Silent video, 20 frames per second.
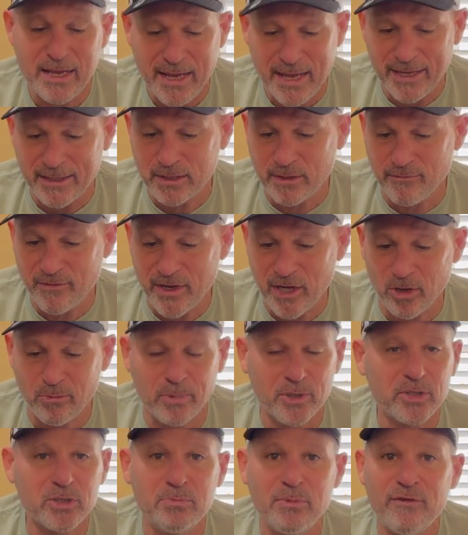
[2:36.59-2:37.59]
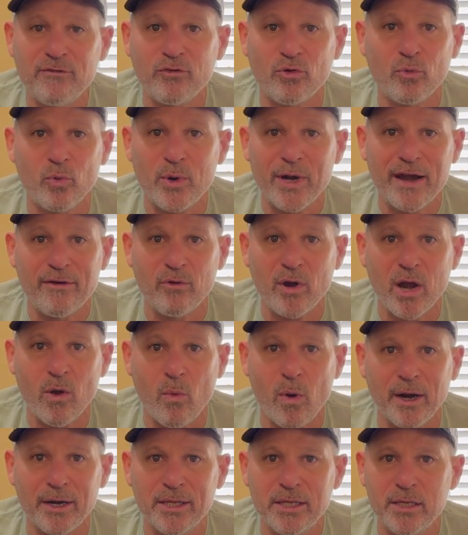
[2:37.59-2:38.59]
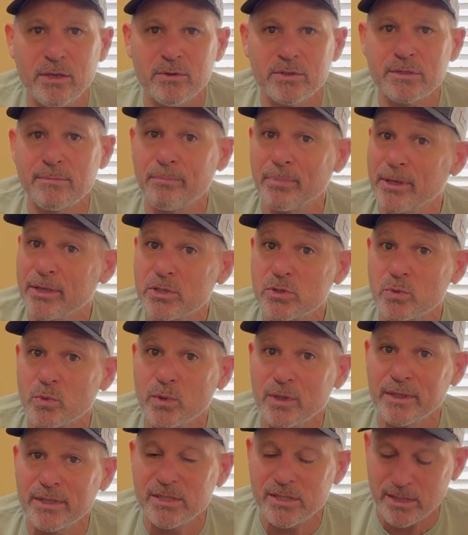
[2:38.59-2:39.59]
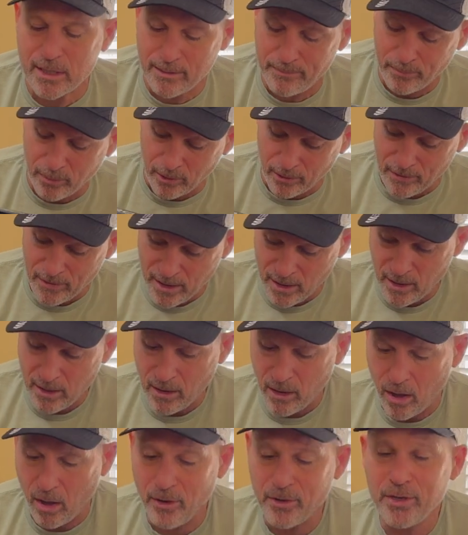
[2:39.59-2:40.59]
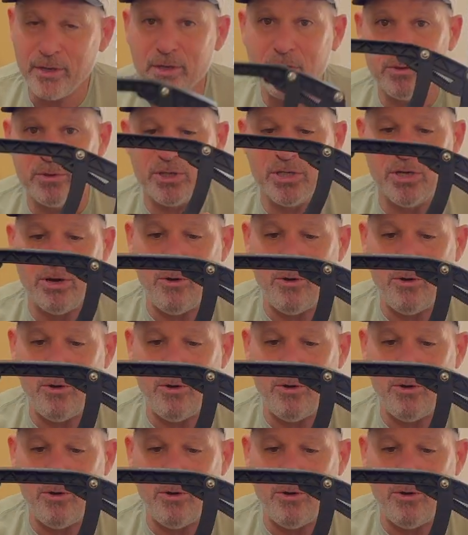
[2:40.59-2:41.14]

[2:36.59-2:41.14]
It's available to me for whenever I want to use it, but it's really simple. All you do is you